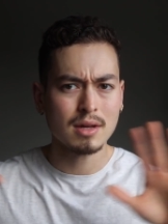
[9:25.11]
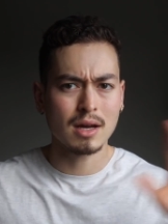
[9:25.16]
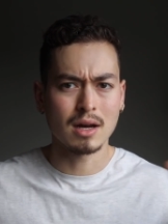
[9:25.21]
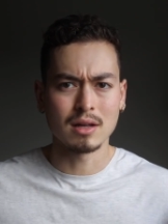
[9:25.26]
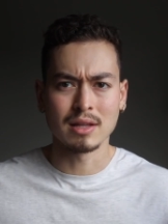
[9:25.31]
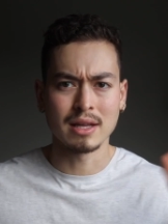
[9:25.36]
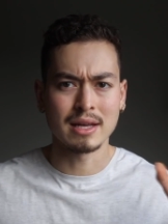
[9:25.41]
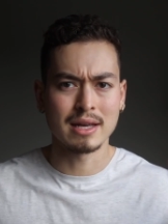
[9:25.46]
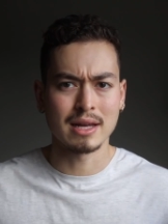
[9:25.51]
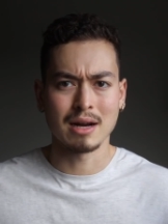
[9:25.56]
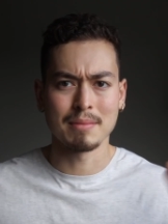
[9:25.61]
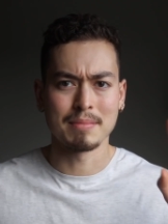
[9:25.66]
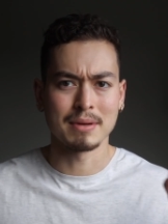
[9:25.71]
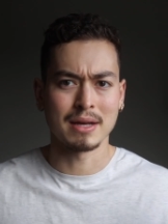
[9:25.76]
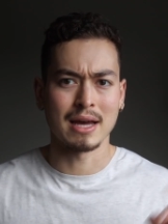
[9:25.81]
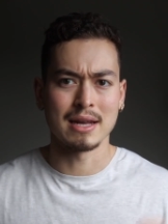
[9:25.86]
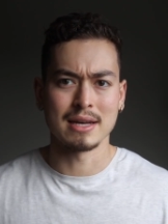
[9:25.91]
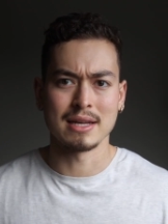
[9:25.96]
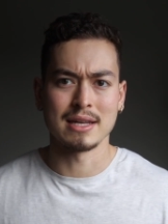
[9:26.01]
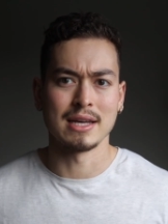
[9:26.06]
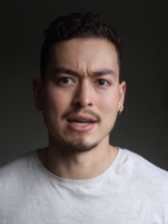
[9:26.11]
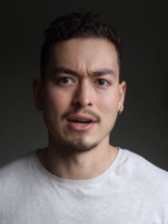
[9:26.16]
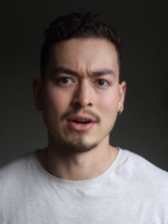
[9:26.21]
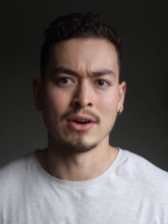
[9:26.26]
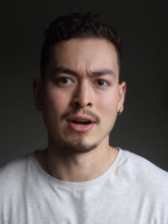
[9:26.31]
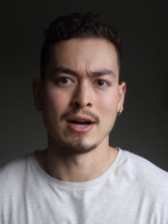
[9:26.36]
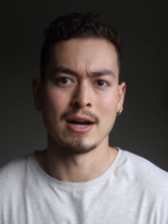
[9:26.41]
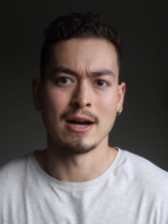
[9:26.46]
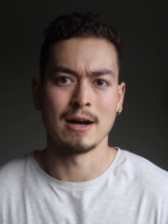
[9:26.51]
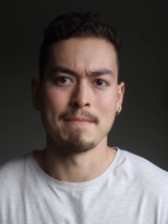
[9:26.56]
I'll link it up again
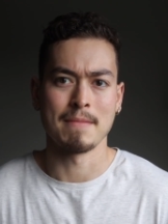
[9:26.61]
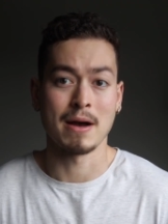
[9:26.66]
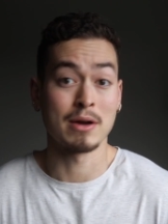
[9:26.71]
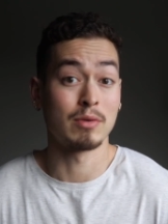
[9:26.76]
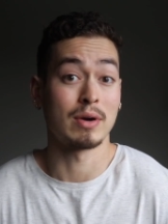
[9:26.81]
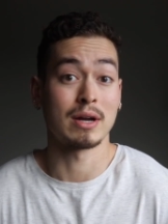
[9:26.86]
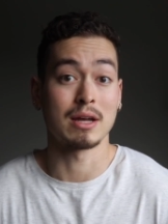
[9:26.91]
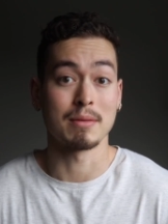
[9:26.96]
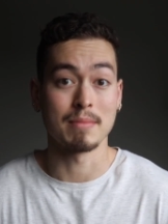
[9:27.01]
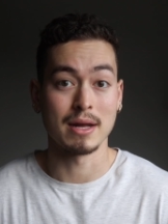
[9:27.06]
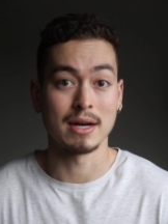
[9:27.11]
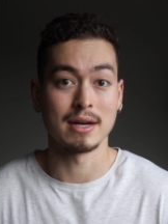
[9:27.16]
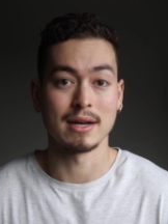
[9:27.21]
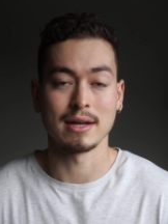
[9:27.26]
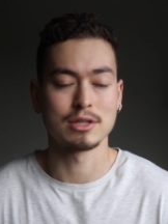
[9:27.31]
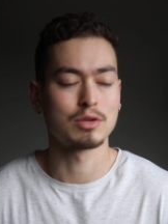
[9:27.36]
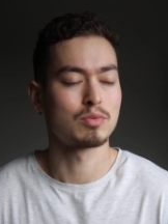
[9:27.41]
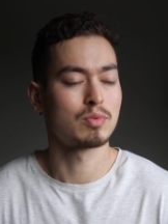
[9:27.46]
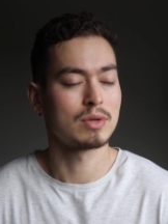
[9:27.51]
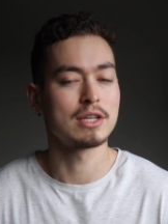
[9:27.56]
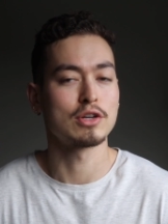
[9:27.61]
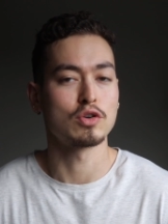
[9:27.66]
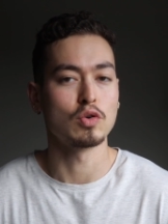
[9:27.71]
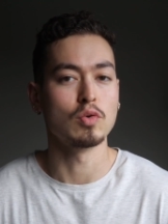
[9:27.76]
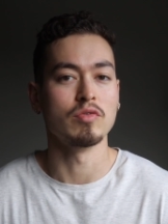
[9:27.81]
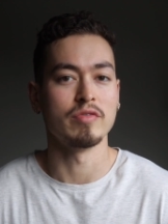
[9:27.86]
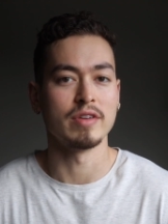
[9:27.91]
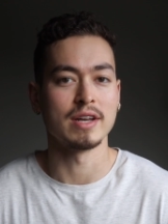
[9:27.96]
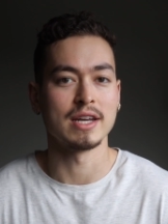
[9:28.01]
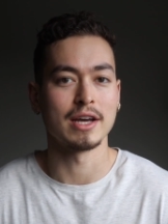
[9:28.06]
here. Um, I'd recommend it. It's a really
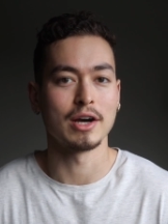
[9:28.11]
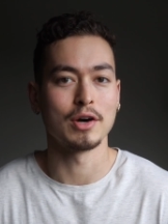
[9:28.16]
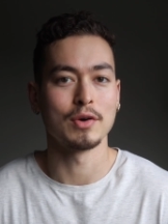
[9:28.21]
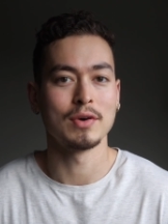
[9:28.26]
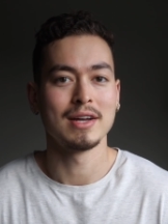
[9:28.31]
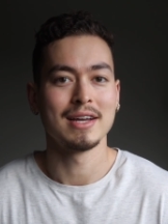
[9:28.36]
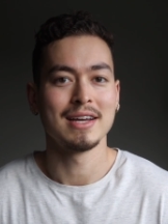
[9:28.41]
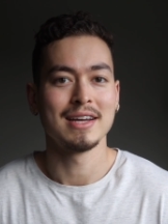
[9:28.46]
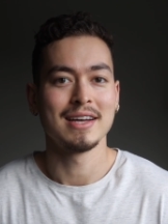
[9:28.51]
cool video.